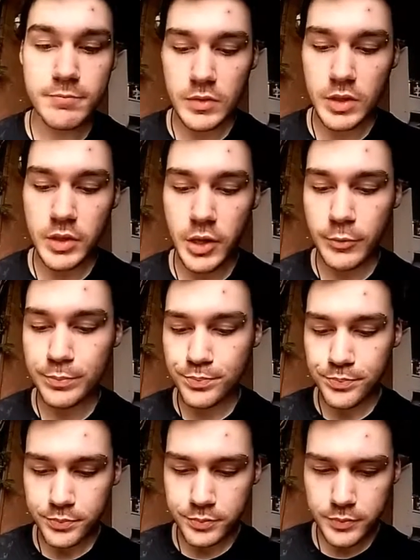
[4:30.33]
You know,
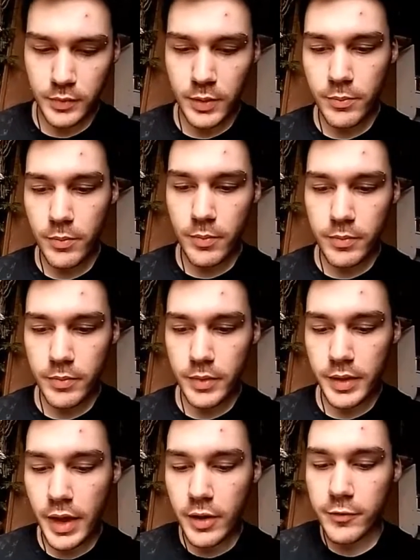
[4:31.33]

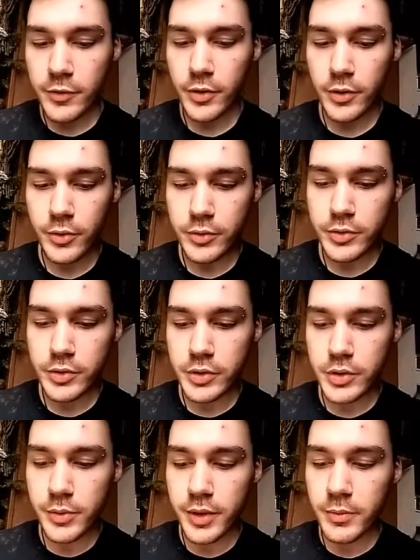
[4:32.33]
now if you're
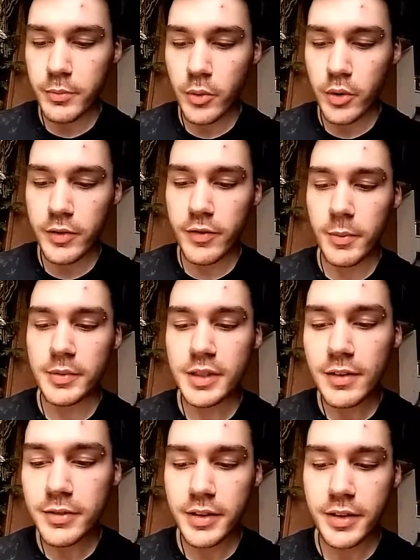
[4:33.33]
doing more of a
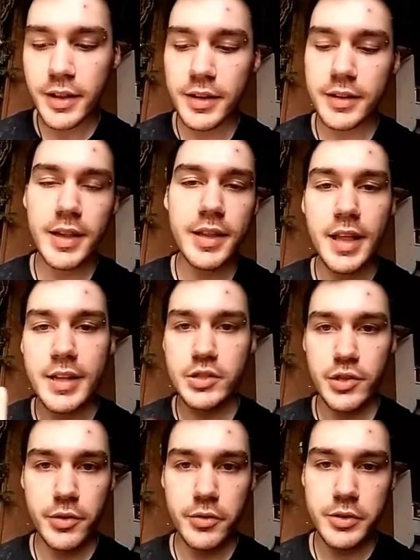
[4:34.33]
malevolent thing, then
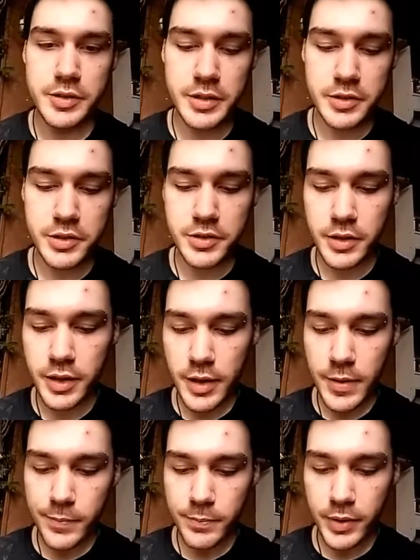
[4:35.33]
that's your own decision,
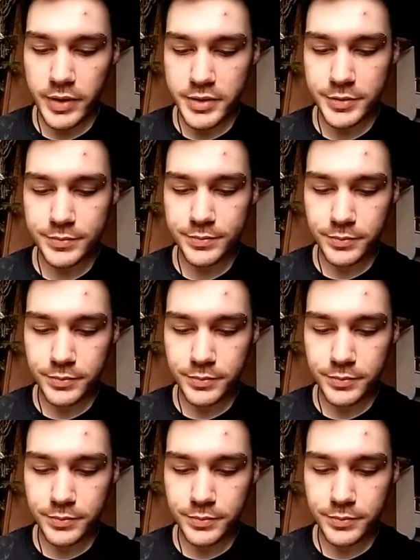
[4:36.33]
but